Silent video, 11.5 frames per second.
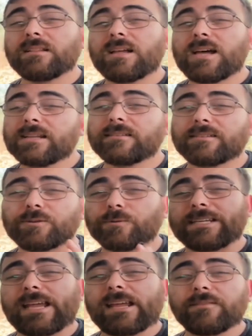clients,
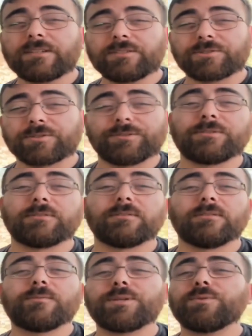creative control.
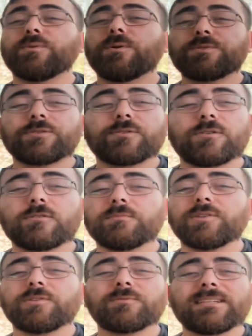When you own your home,
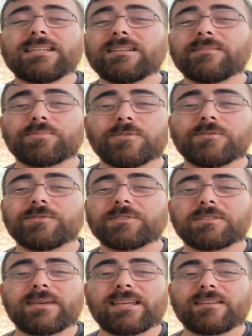you don't need approval
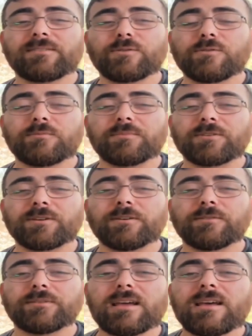to make your home your own.